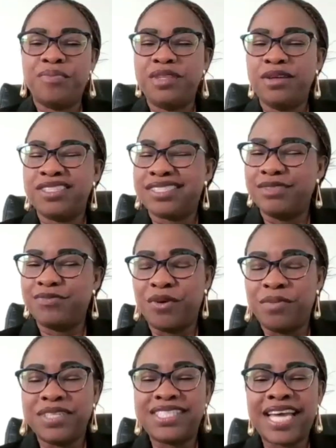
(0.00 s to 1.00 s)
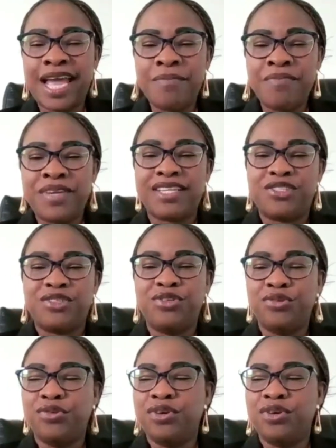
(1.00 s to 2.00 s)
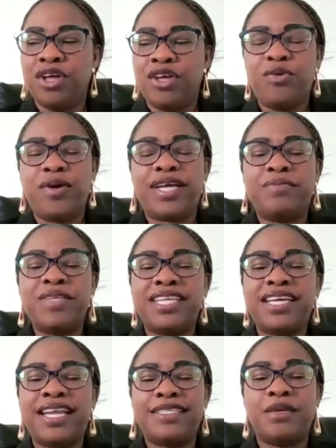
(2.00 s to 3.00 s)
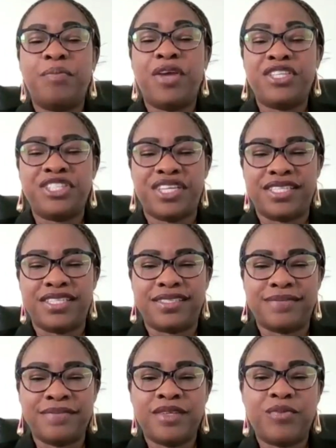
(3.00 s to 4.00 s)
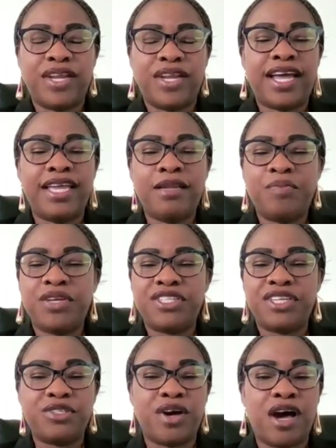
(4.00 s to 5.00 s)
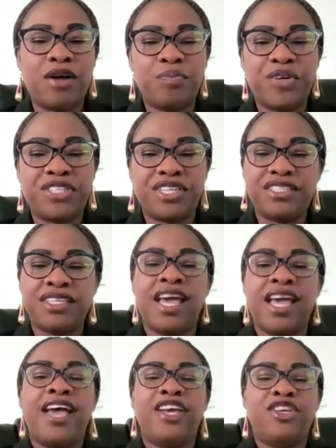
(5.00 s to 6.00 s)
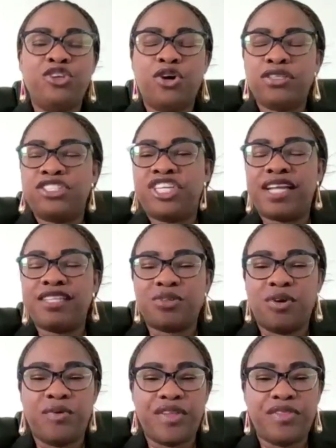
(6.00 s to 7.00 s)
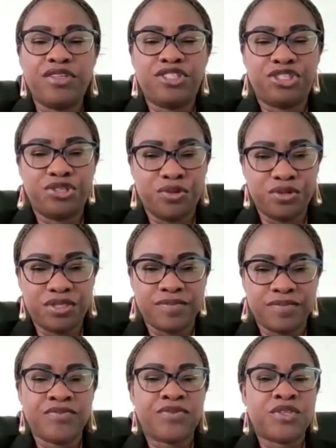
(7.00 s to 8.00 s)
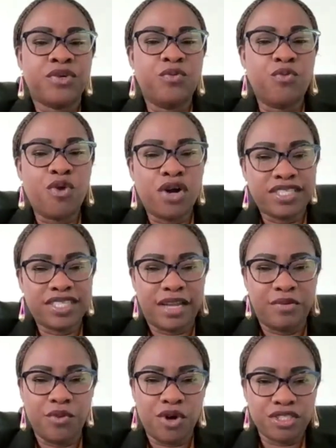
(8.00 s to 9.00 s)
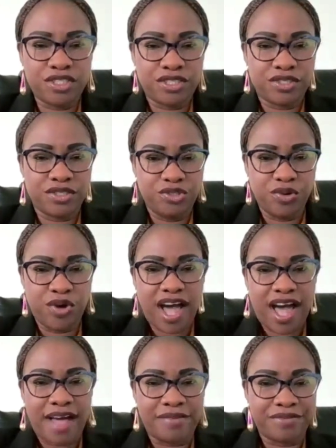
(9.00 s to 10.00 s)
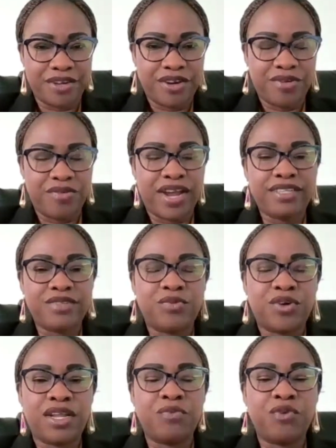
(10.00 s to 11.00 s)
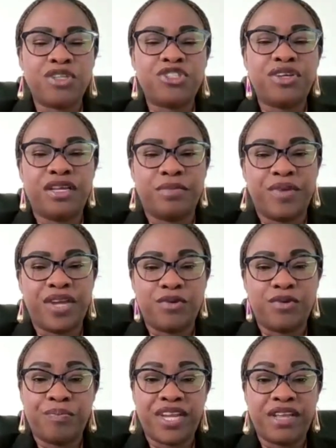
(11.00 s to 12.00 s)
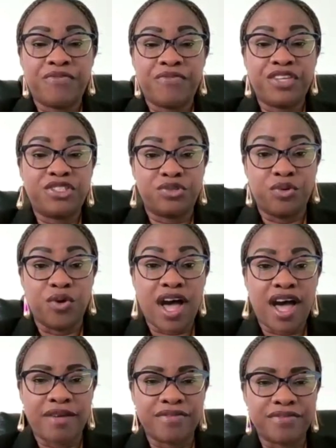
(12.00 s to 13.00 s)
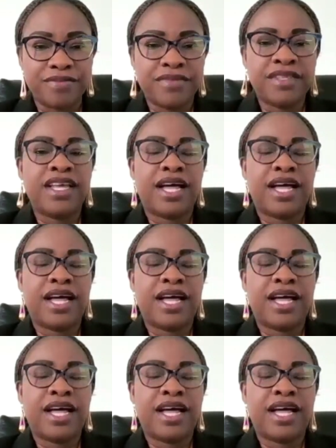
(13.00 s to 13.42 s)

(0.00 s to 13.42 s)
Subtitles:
from the time that you were admitted as a patient, whether inpatient or outpatient, your chart already shows what you have, right? What you can what benefits you have